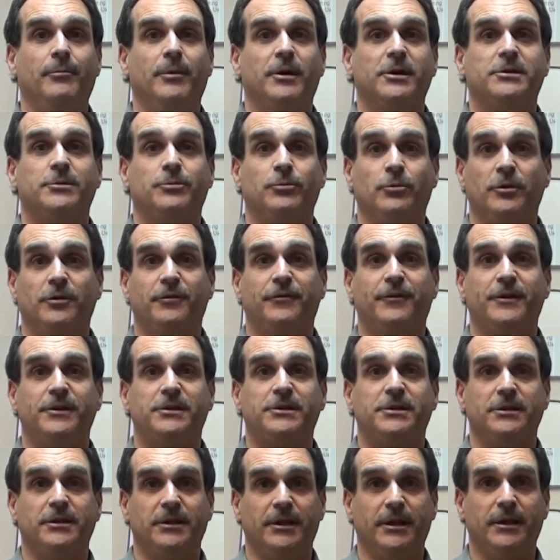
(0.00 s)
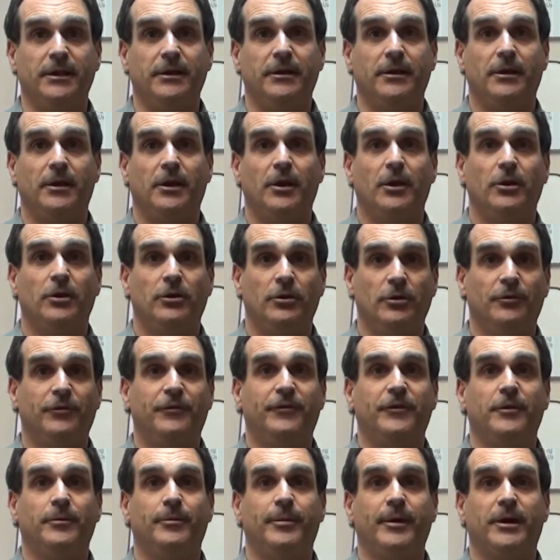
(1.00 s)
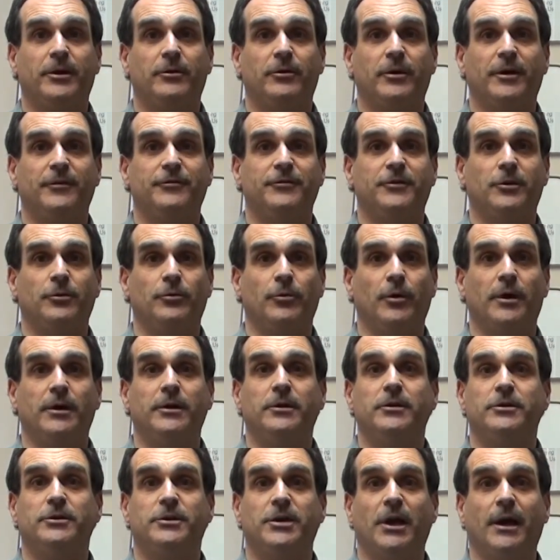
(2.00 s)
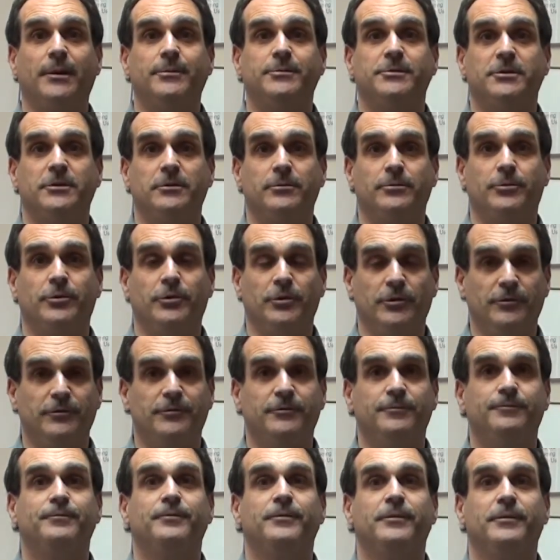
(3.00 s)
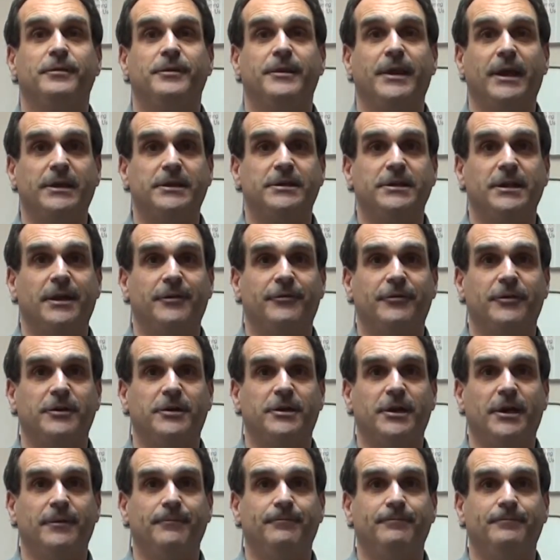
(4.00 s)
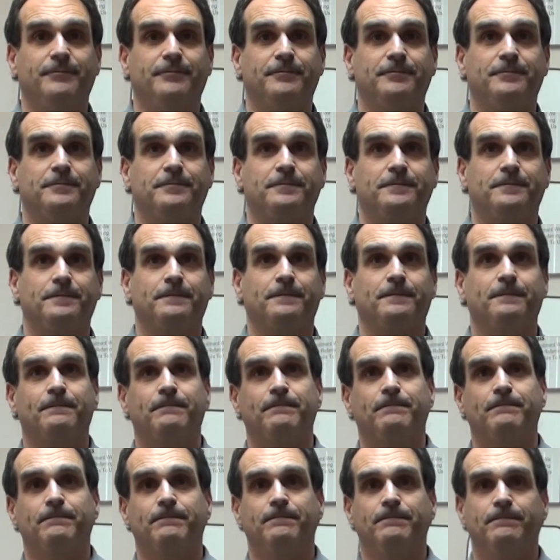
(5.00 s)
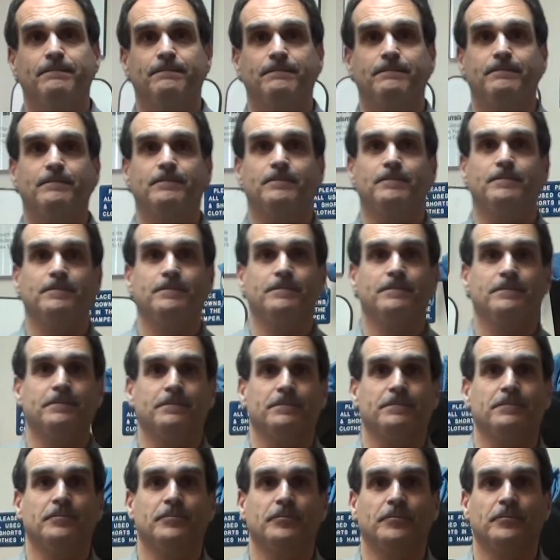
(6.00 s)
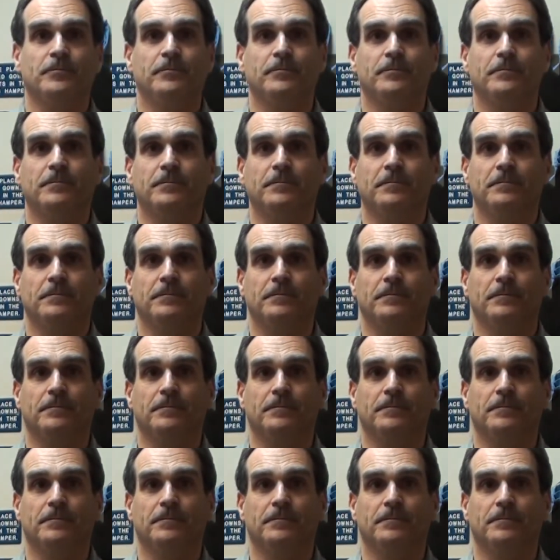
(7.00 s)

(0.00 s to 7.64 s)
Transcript: much more efficiently, you'll feel better after you run and your times will improve. Thanks a lot for your time. Thanks for being with the Track Show today, Bill.